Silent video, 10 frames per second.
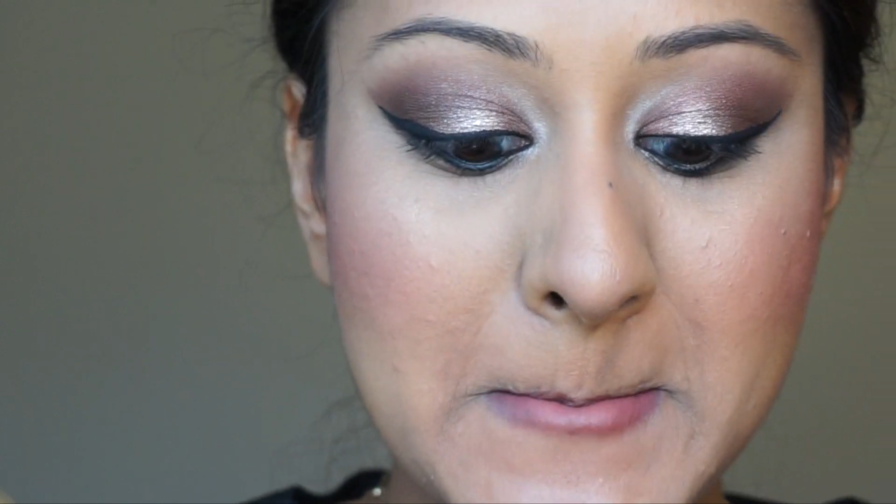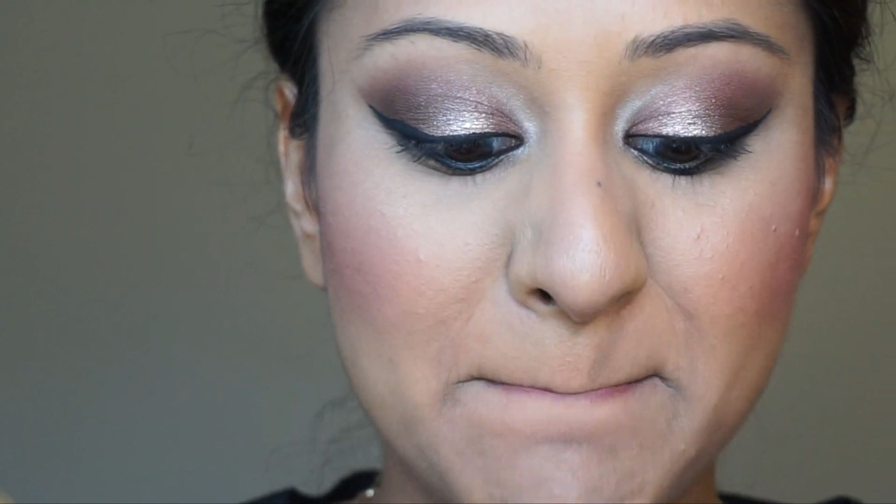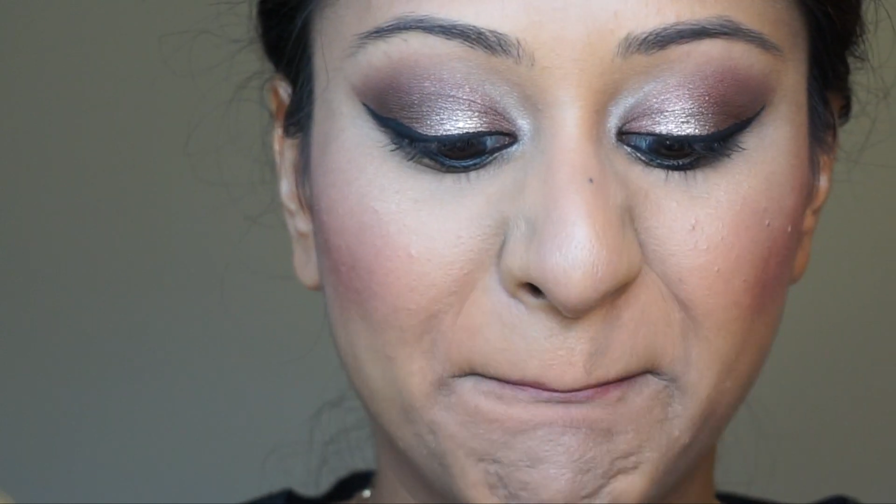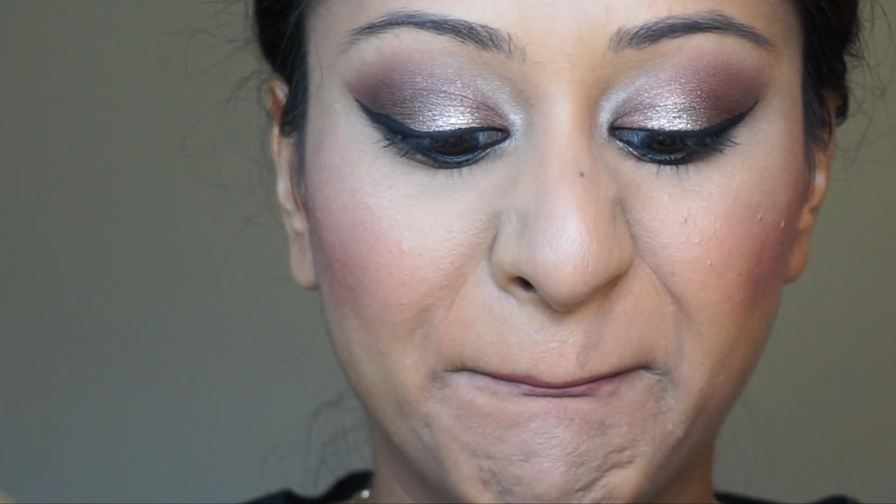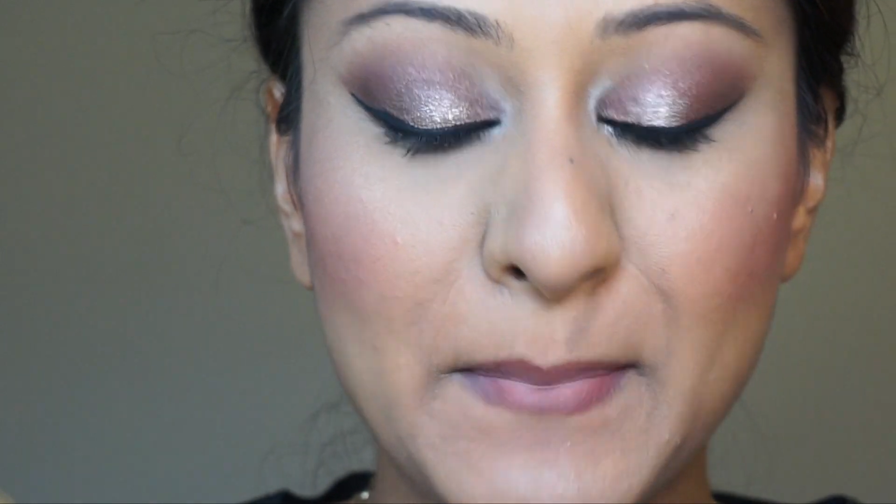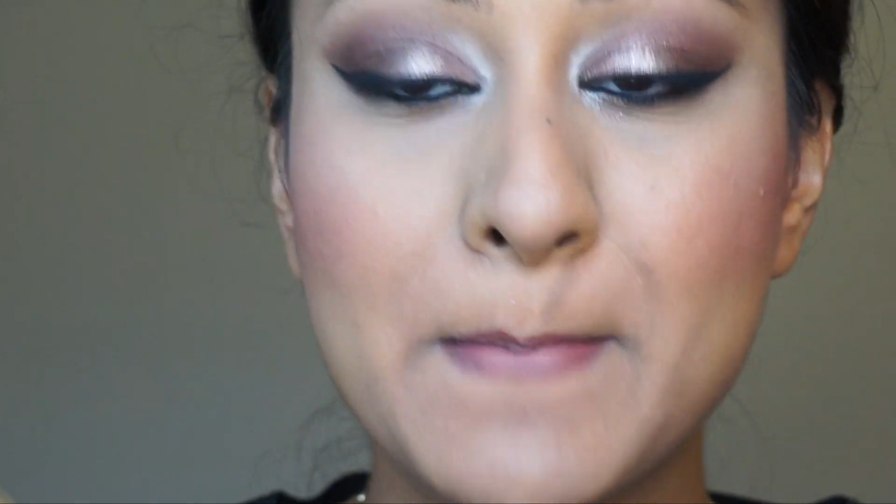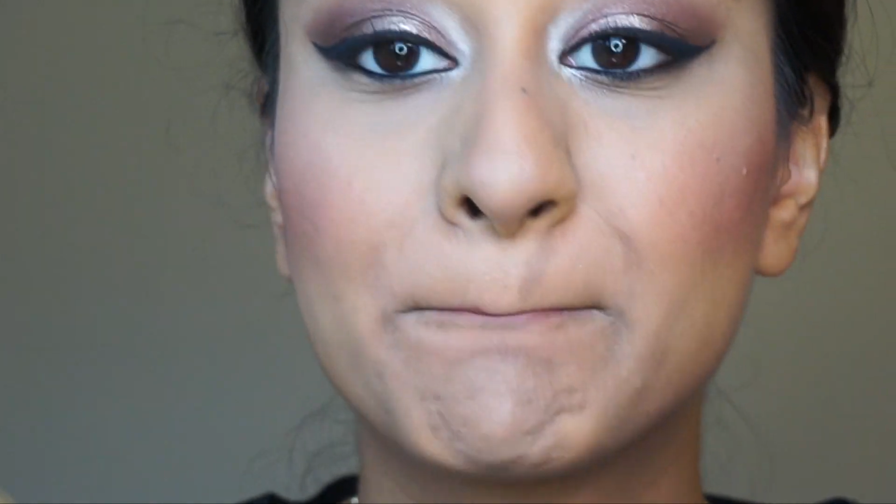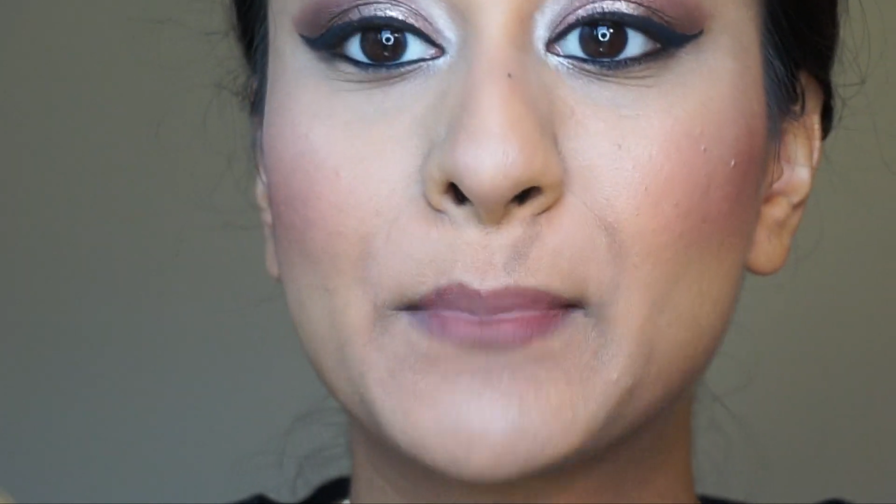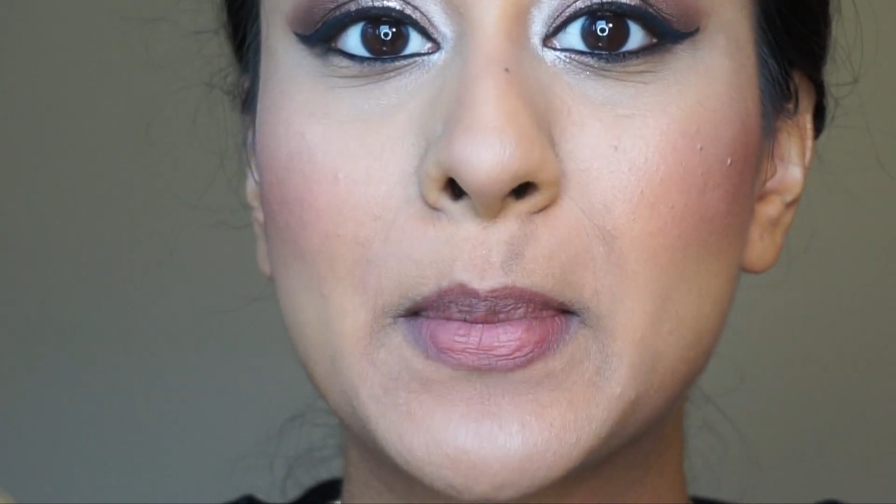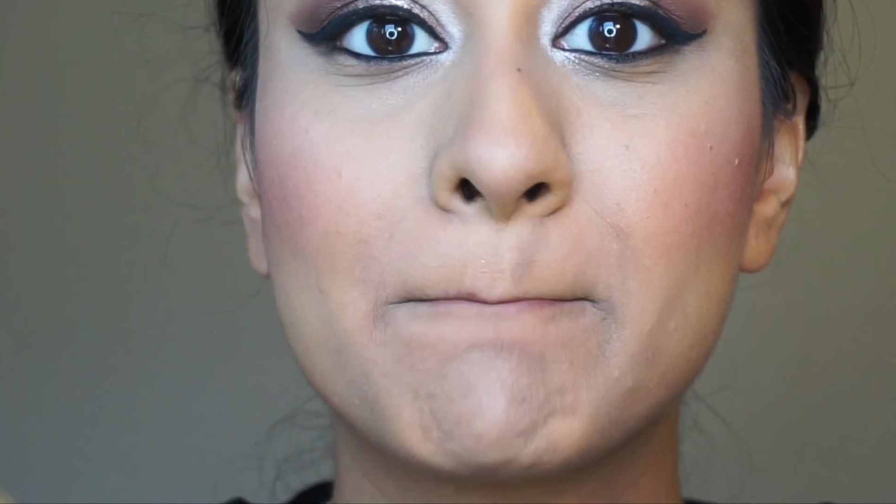It is a
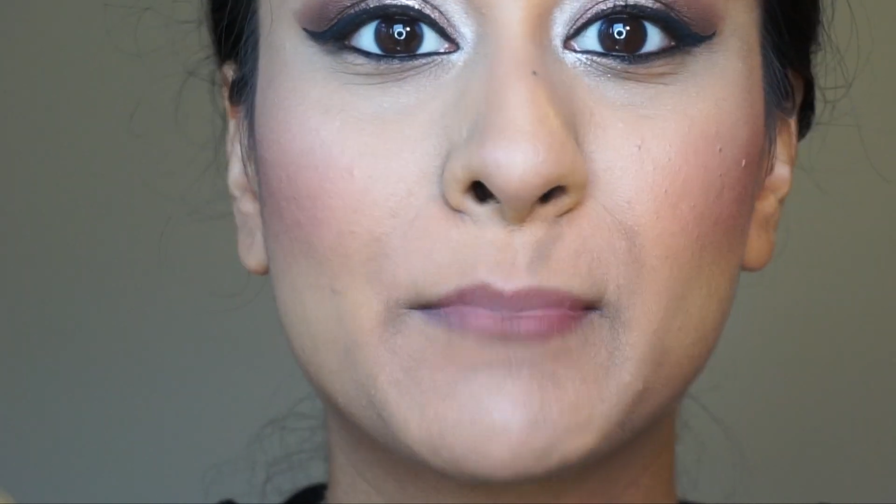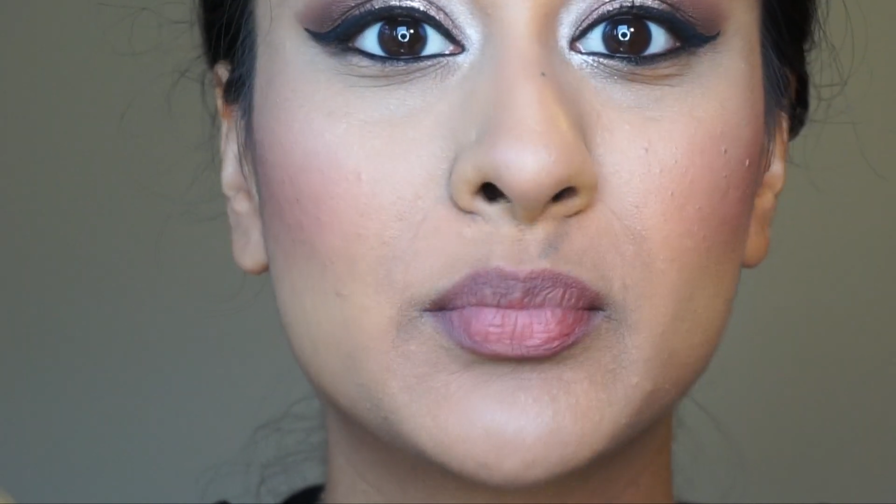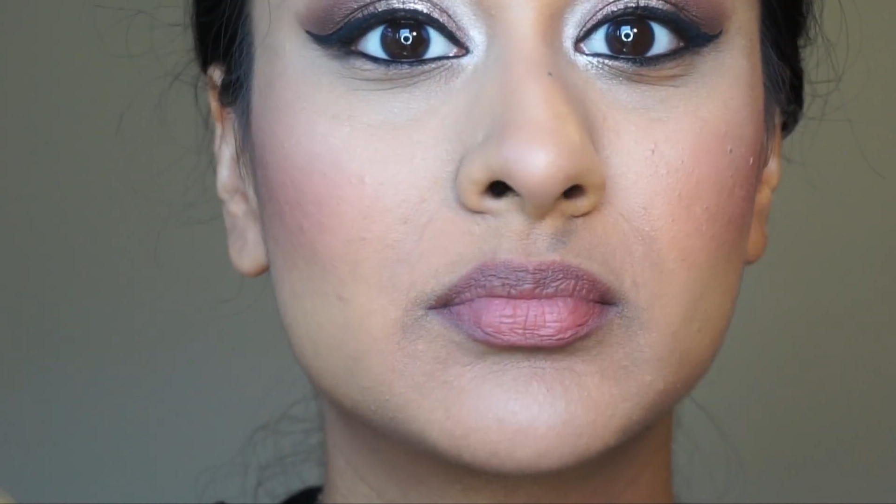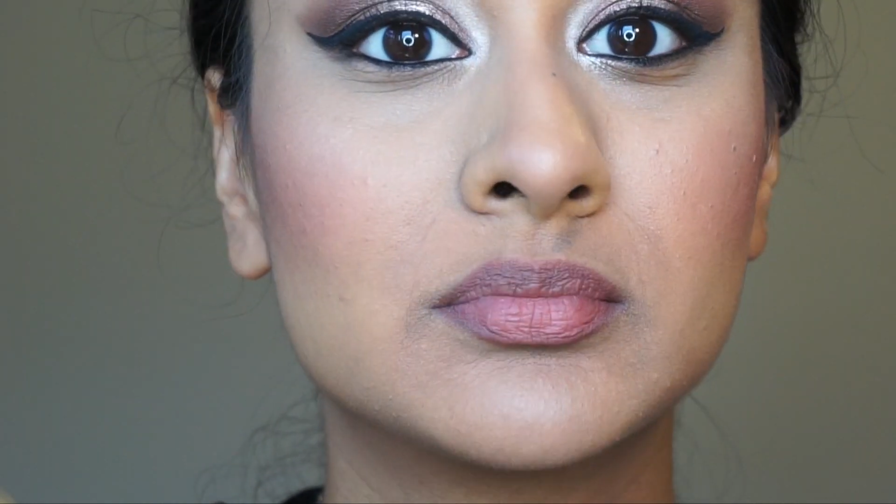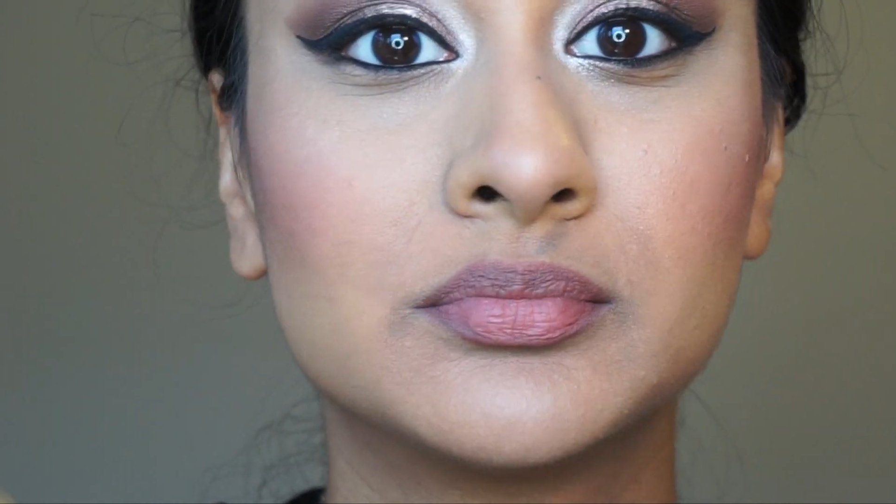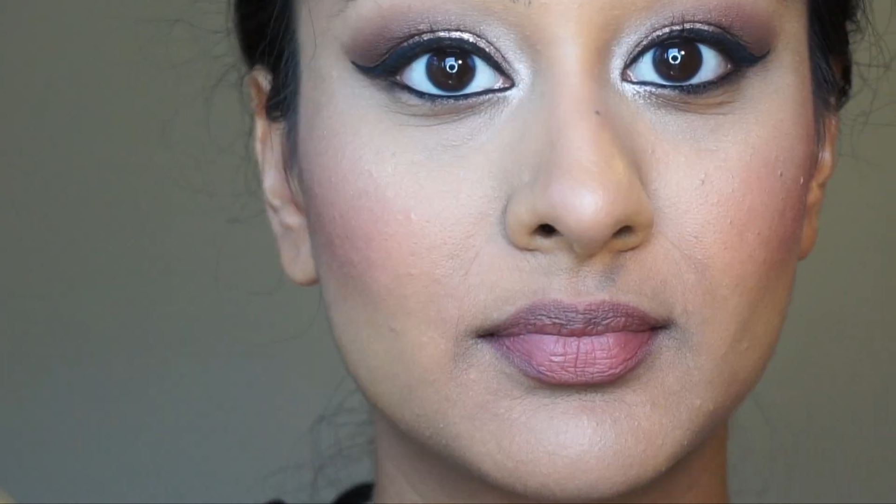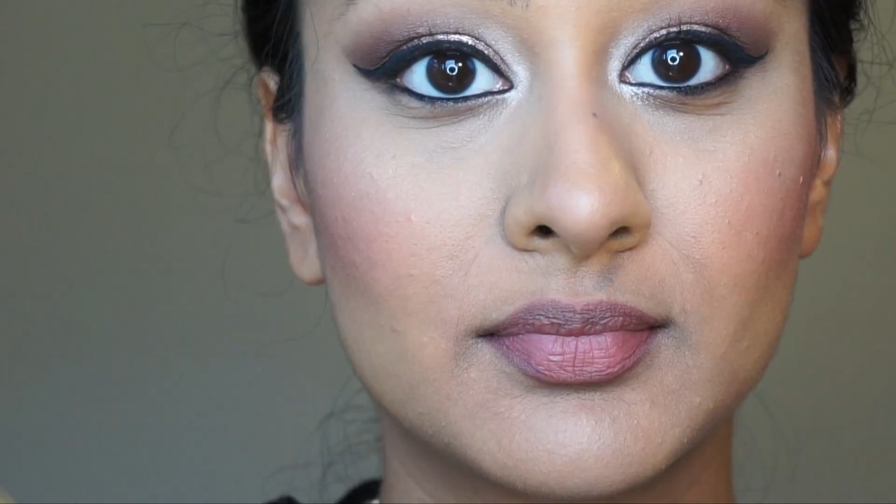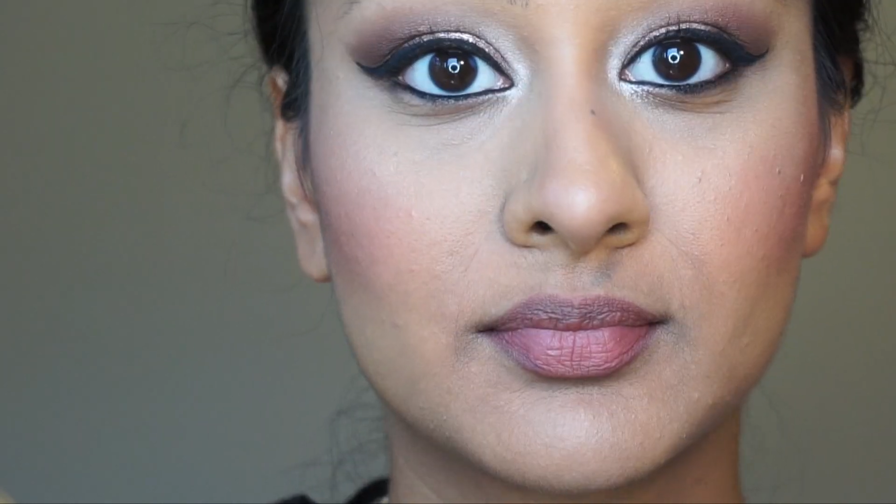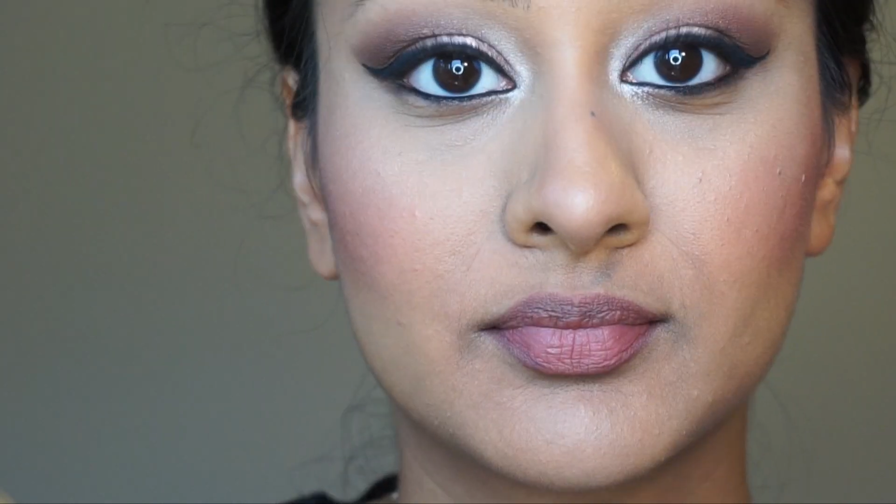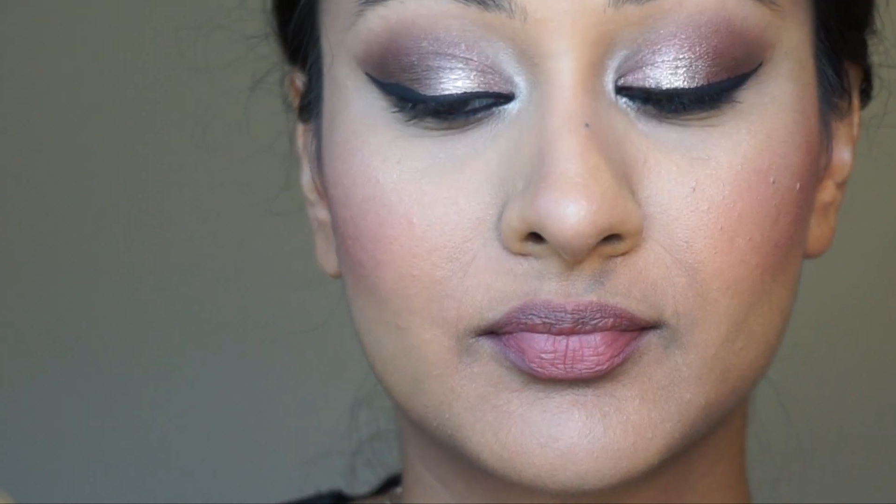matte color.
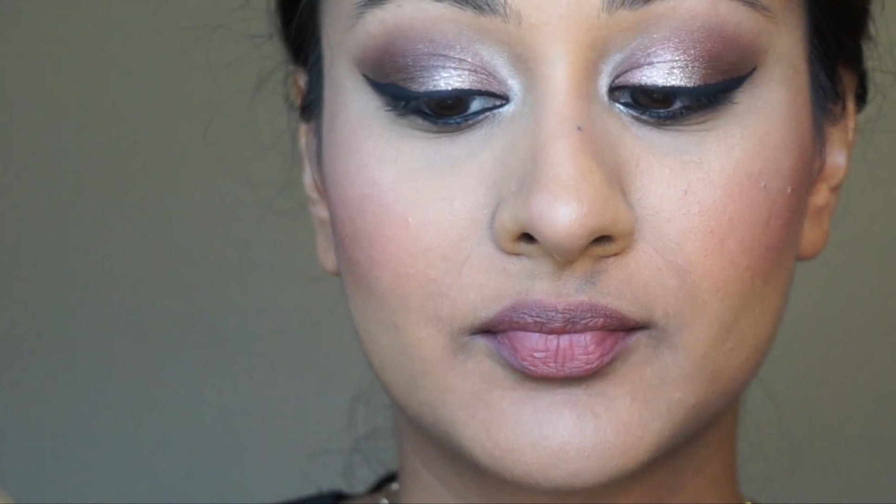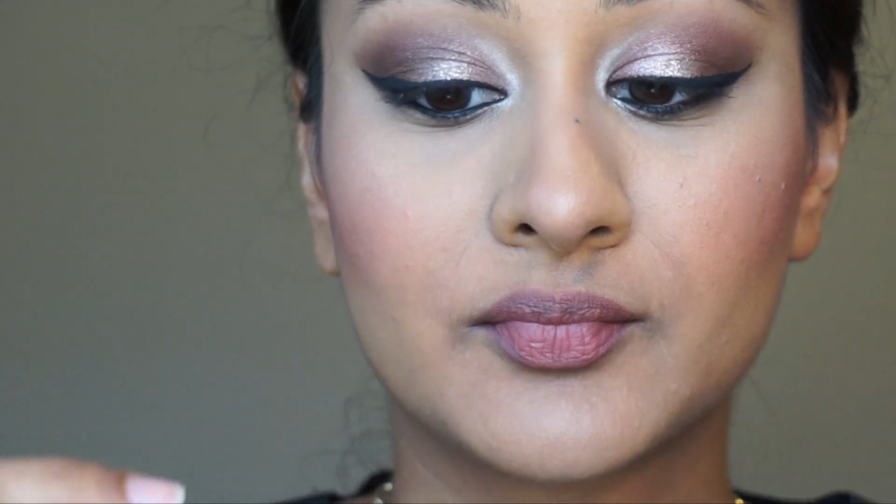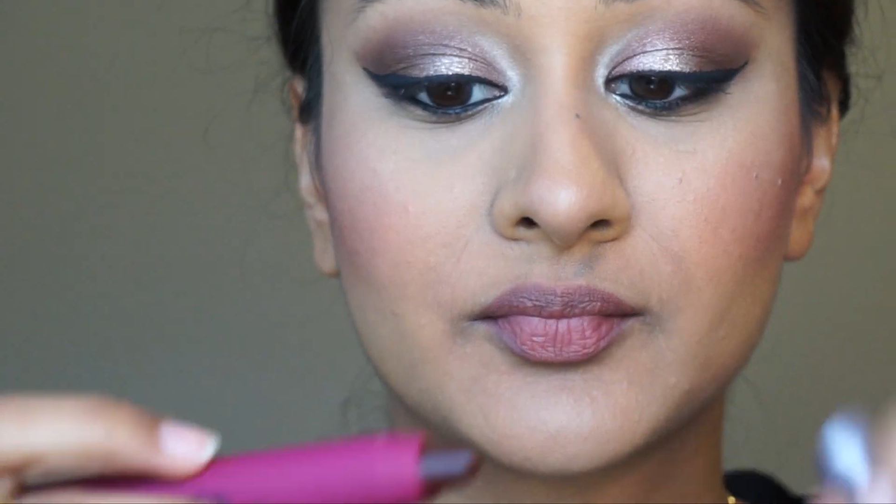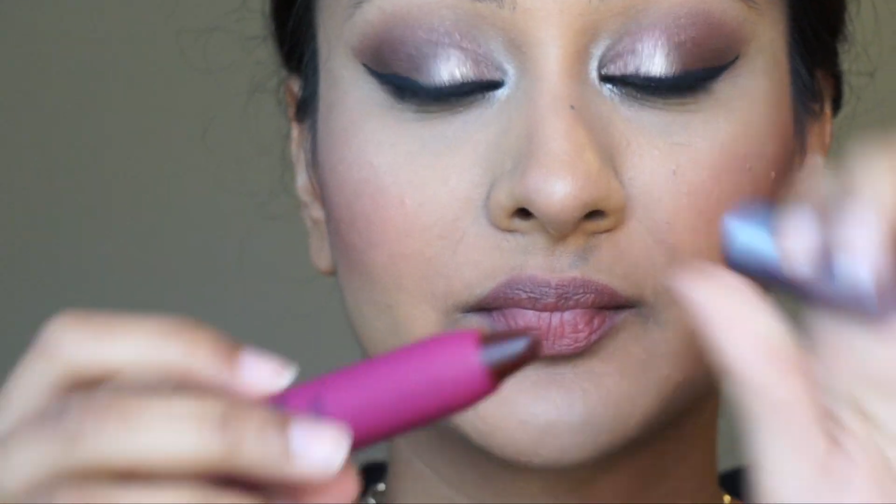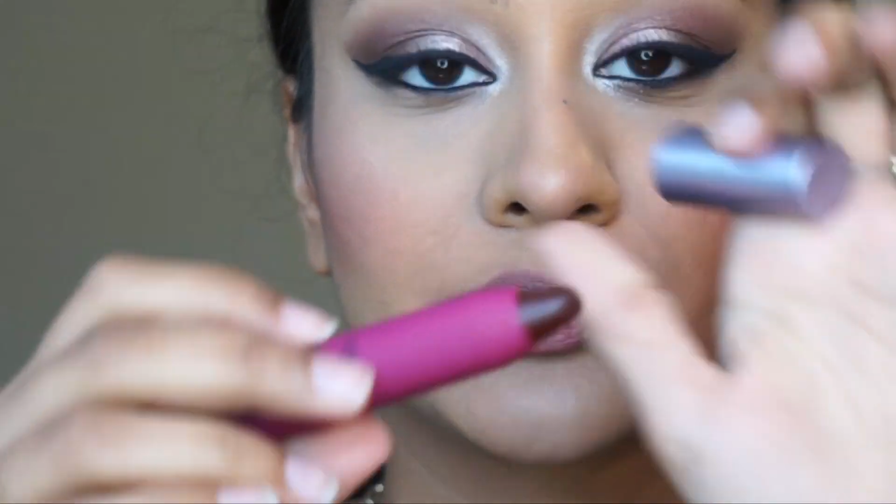I